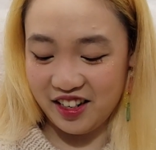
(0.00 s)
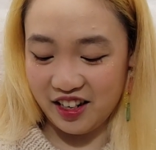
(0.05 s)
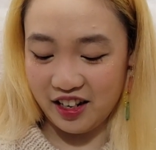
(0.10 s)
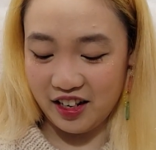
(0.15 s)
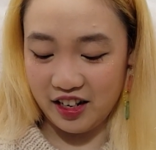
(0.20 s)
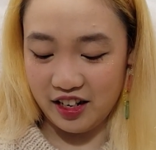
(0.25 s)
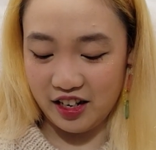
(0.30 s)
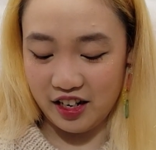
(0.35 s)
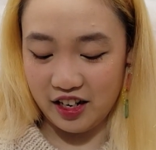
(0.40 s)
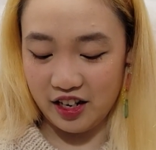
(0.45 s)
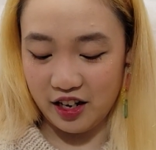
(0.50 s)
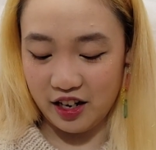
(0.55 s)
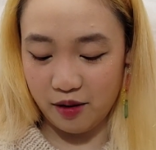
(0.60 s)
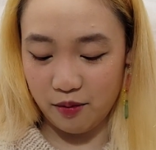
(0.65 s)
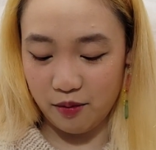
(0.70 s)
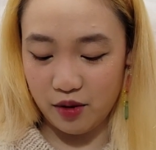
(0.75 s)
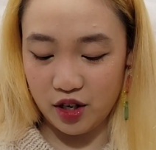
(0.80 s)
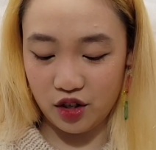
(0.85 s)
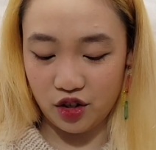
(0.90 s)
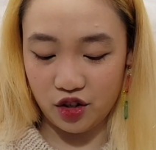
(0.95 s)
I
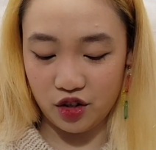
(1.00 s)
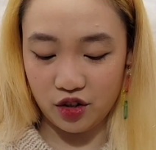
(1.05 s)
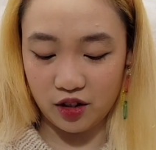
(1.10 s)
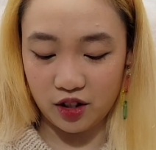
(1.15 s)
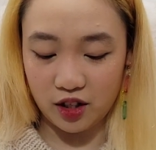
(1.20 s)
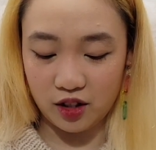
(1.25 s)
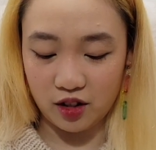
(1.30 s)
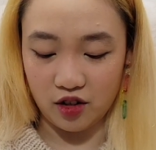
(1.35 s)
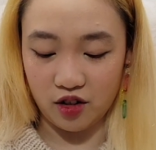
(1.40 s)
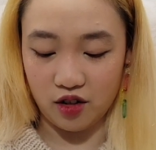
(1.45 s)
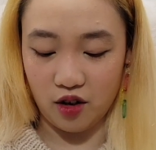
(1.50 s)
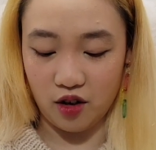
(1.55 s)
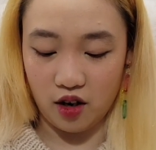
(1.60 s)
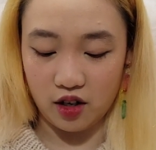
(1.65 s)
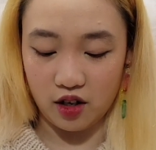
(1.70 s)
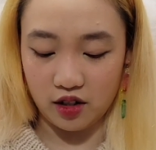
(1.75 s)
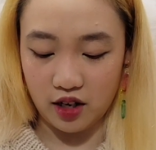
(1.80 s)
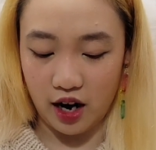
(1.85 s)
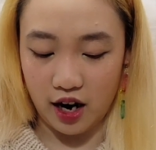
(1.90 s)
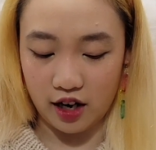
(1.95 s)
made sure that the sock
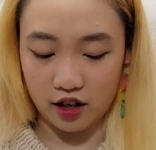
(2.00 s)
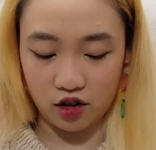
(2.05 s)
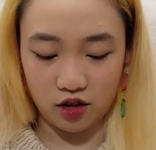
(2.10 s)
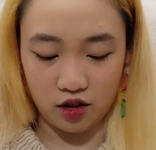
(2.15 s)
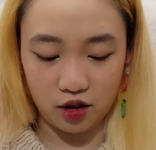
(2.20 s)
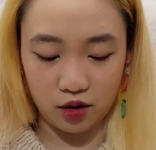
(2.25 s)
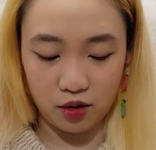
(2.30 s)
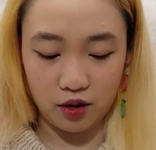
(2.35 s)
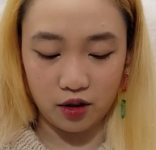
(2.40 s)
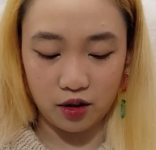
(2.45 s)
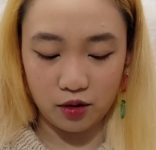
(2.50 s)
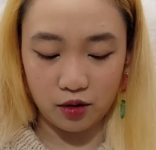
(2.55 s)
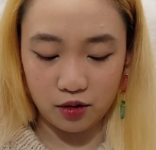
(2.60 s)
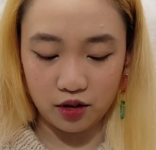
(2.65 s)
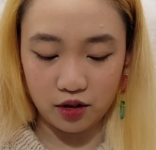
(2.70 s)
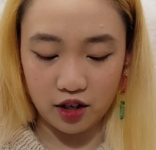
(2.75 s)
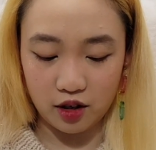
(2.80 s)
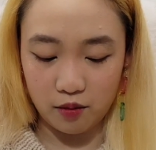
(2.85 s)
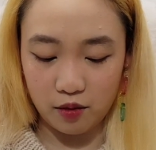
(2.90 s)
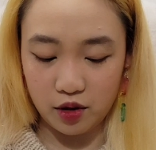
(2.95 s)
is actually 22
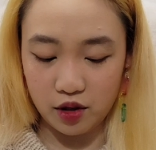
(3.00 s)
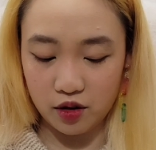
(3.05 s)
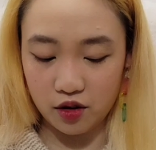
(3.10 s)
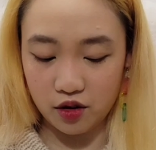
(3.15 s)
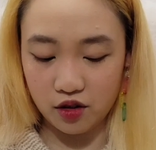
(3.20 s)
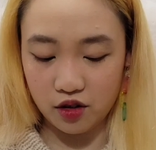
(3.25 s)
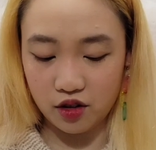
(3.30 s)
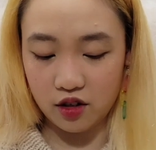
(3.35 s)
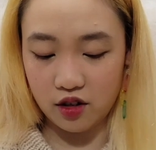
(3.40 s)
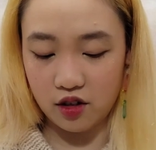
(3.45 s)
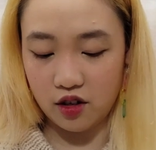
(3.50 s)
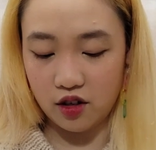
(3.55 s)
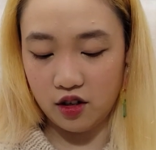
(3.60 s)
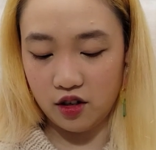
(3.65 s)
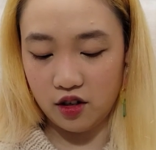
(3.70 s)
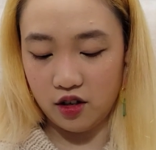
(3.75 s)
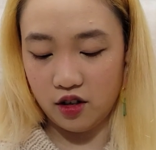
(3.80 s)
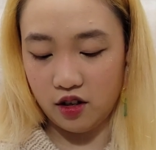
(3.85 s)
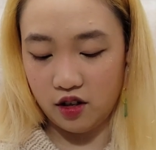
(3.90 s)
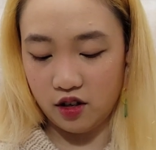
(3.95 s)
centimeters
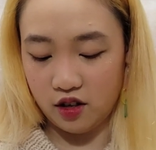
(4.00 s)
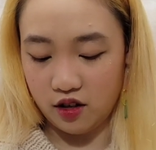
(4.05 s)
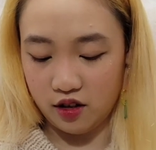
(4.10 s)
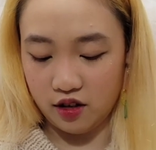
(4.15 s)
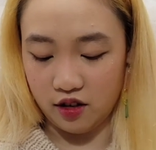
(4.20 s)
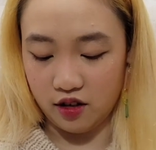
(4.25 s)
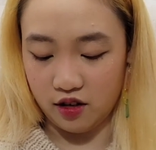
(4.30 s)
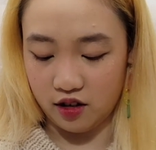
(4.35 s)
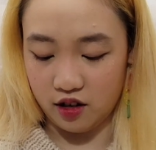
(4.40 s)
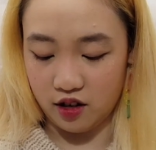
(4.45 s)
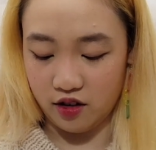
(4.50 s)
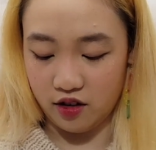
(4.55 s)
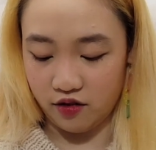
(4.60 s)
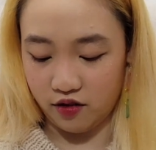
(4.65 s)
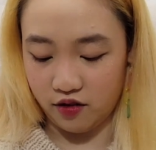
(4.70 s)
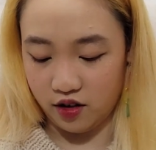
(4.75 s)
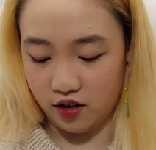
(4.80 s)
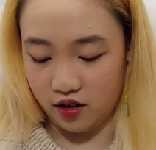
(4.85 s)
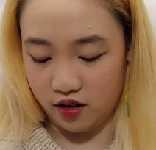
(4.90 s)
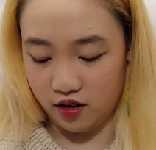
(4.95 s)
instead of
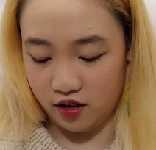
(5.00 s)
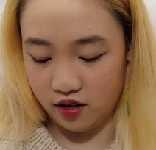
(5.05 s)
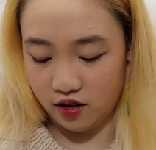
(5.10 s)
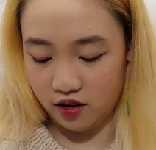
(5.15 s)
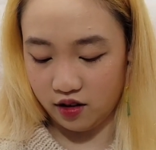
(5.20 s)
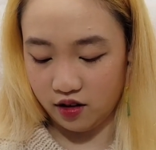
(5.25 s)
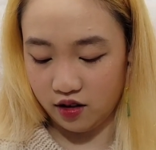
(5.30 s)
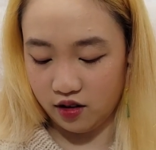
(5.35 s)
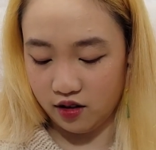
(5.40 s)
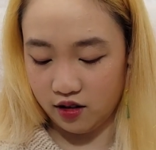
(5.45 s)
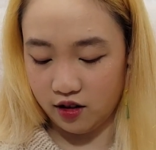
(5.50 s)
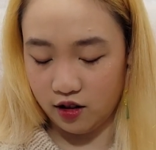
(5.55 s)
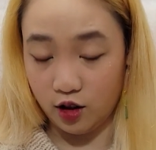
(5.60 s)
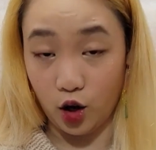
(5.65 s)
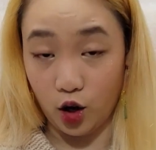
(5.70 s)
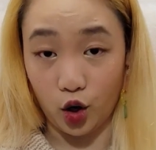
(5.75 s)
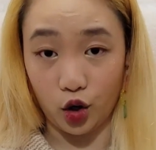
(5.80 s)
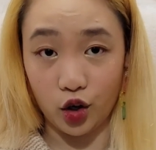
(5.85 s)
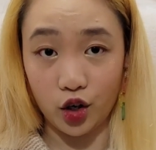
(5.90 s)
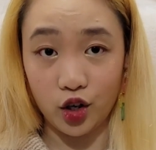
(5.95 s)

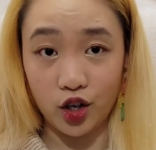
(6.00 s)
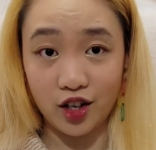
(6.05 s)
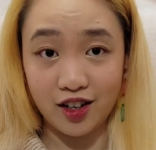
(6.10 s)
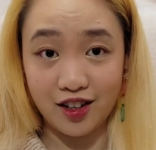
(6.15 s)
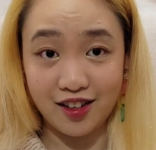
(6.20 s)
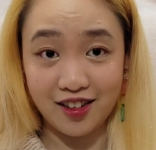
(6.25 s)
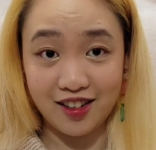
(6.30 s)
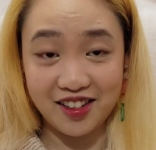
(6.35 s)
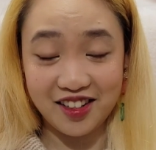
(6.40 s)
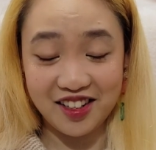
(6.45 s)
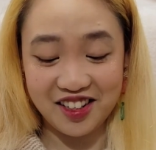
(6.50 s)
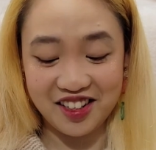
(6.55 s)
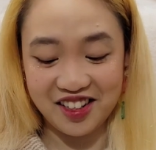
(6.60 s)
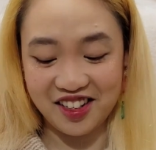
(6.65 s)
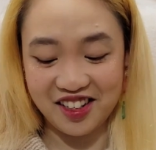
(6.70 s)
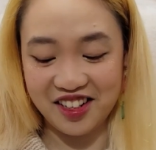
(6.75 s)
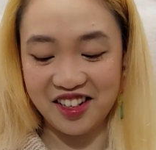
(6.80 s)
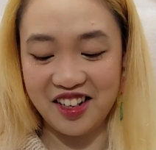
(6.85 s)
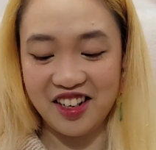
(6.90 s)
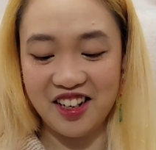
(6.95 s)
longer.
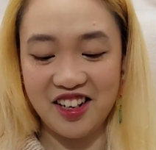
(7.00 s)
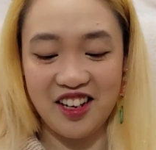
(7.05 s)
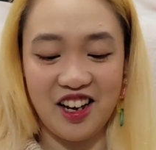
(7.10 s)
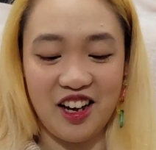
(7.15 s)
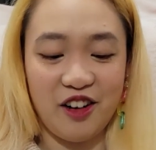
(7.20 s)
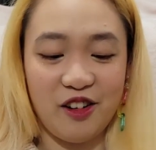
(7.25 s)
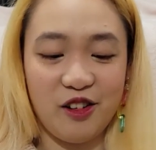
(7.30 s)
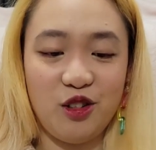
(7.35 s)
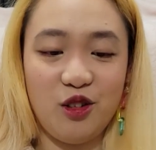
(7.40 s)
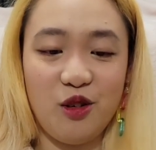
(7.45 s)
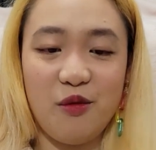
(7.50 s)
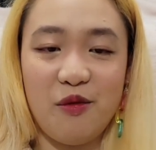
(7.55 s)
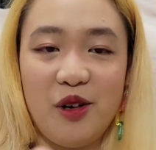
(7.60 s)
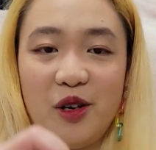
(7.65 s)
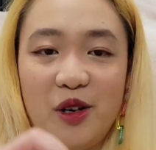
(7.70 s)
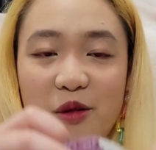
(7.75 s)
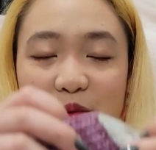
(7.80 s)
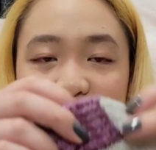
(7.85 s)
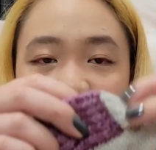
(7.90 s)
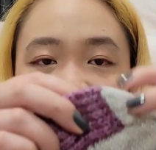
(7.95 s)
I also
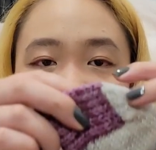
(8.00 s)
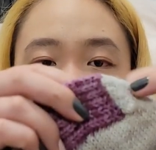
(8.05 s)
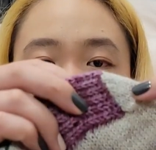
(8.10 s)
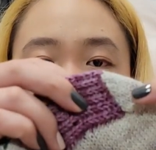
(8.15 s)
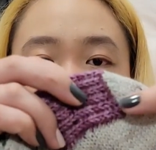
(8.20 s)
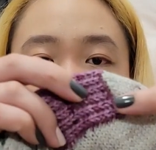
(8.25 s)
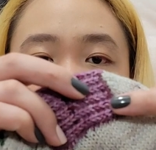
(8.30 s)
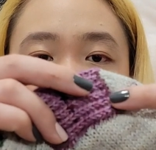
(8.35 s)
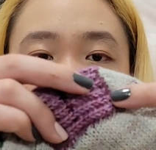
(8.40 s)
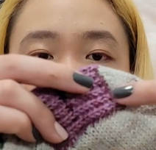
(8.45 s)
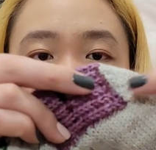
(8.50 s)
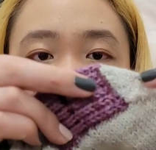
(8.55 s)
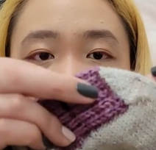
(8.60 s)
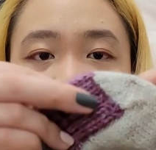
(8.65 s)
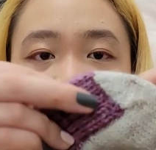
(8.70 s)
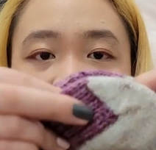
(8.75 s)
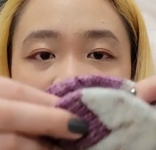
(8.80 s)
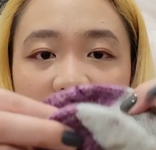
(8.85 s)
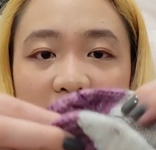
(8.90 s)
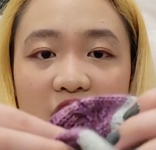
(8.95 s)
made a mistake
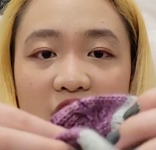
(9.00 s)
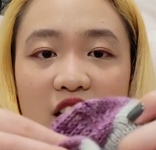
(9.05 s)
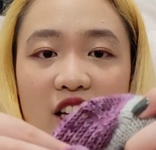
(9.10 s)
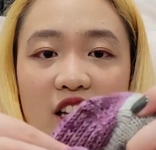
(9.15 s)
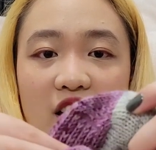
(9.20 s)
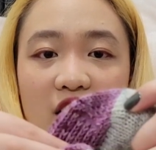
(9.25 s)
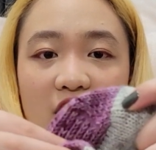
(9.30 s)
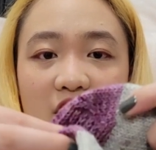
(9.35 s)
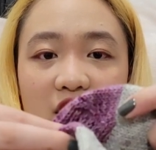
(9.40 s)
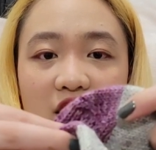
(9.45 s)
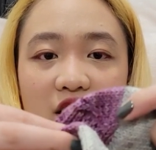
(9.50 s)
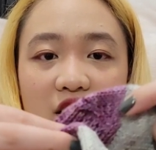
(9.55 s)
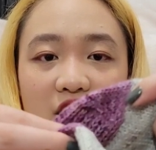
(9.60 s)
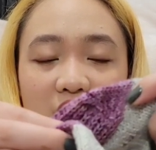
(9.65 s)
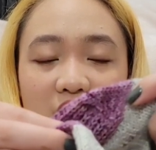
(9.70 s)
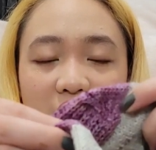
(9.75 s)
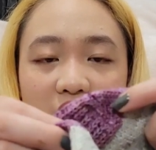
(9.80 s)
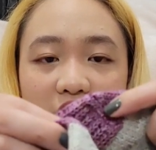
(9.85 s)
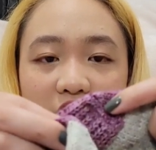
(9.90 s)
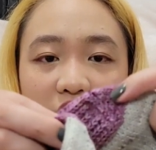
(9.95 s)

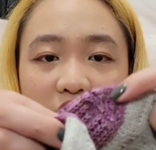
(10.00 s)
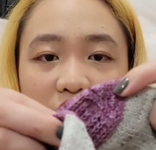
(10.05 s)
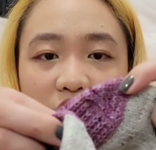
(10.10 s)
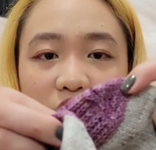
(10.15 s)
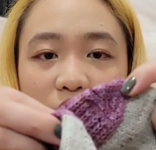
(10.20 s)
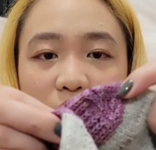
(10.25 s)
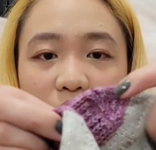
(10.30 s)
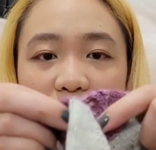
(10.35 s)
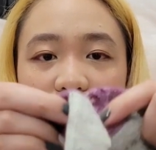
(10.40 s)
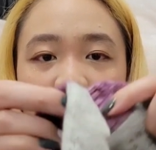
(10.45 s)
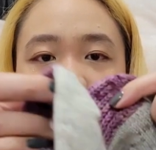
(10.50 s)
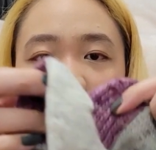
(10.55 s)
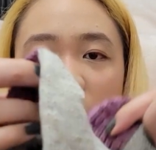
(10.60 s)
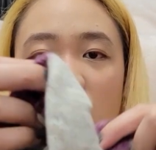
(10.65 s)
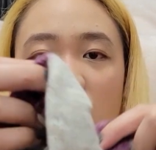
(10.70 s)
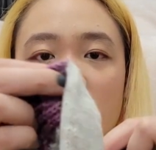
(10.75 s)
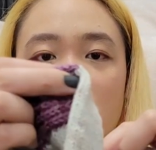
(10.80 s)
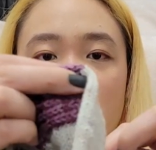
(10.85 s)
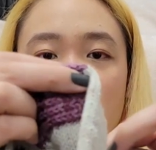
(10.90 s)
So I forgot to